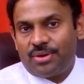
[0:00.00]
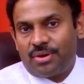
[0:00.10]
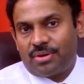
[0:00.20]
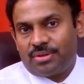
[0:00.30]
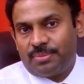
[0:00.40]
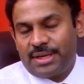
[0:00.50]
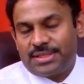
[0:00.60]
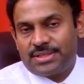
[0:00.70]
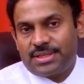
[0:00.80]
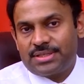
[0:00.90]
your orthopedic
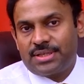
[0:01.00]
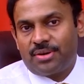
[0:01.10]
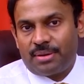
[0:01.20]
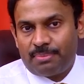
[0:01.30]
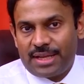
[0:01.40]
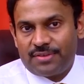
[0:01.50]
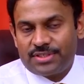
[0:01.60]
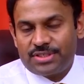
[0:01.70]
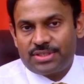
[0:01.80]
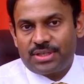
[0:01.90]
surgeon or a pain
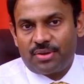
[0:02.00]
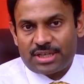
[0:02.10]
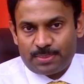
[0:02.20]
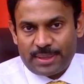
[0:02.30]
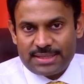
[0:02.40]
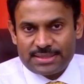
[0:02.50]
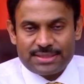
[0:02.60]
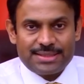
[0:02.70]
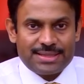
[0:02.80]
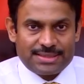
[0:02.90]
physician or a spine
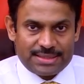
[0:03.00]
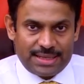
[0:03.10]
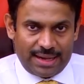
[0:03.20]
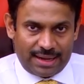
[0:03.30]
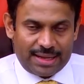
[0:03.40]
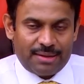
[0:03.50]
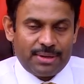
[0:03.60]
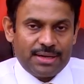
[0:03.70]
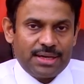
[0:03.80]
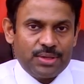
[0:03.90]
surgeon has
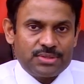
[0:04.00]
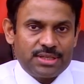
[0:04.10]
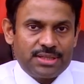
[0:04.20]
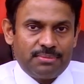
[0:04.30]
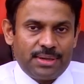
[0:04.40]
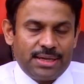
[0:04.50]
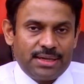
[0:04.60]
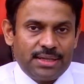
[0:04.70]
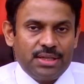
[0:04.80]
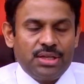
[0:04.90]
recommended using the belt.
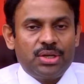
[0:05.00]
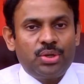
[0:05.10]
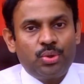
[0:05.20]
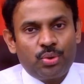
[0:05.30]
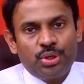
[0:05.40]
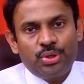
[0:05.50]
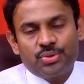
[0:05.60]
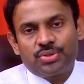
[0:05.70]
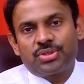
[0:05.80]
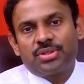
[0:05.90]
Don't
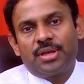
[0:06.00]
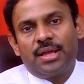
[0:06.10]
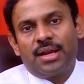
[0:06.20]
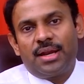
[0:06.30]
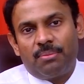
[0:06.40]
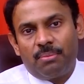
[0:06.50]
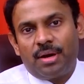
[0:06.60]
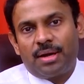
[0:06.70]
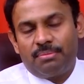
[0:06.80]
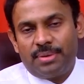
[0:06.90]
use
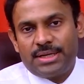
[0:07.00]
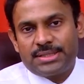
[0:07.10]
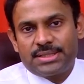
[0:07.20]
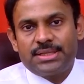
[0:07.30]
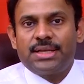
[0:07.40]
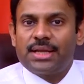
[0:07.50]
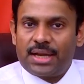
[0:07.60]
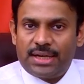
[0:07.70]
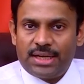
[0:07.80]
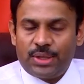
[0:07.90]
lumbar belts
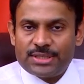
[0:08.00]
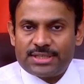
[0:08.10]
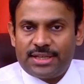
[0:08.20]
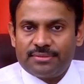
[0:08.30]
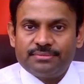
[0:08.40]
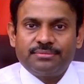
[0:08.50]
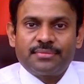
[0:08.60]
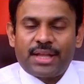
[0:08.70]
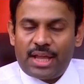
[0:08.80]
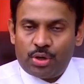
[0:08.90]
continuously.
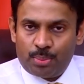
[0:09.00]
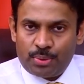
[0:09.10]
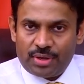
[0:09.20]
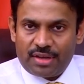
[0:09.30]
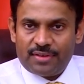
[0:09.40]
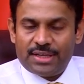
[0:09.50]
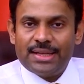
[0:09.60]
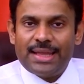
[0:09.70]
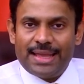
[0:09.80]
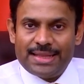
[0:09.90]
I hope you have a
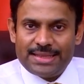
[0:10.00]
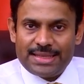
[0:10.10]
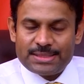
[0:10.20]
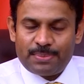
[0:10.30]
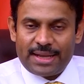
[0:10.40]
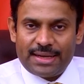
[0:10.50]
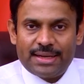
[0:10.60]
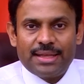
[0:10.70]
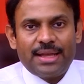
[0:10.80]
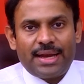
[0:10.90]
healthy
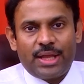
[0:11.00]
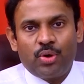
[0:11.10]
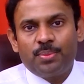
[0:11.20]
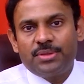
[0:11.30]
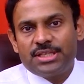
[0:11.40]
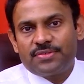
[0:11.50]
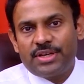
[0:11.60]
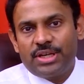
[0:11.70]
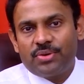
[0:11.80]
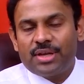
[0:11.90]
spine, and I hope this
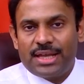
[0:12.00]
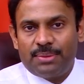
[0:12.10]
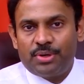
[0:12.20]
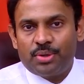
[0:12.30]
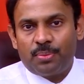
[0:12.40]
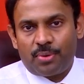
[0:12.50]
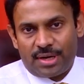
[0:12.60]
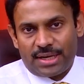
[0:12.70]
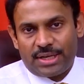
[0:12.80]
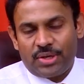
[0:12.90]
video helped you
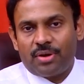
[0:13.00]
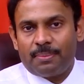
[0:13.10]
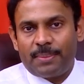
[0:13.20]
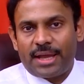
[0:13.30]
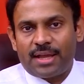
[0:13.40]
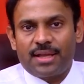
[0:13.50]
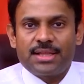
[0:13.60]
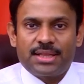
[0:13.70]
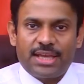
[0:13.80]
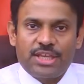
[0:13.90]
protect your back.
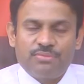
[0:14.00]
Thank